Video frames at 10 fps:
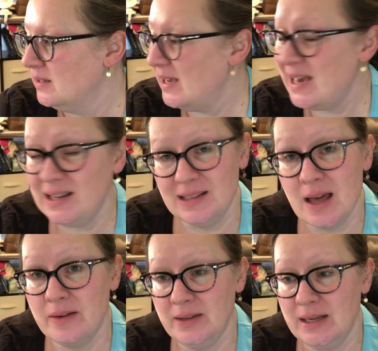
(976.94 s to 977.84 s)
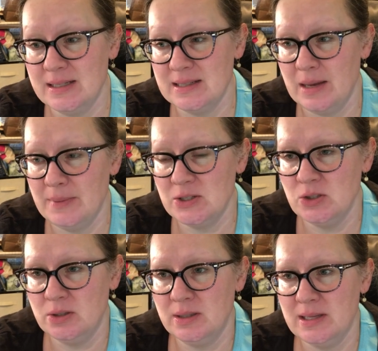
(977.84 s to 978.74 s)
I had a lot of knitting time. I
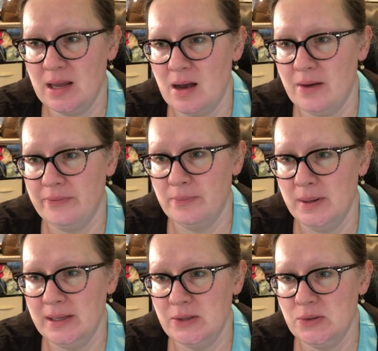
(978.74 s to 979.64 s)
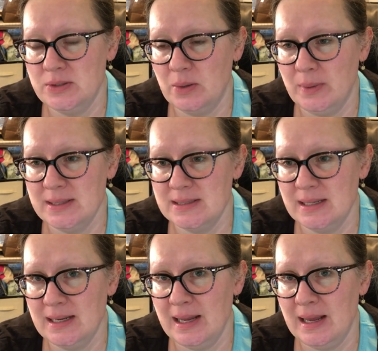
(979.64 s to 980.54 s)
took the day off Monday, Tuesday,
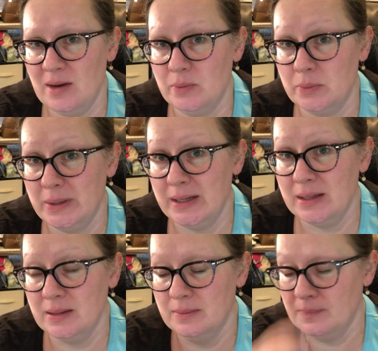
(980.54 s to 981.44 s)
Wednesday to hang out with Rick.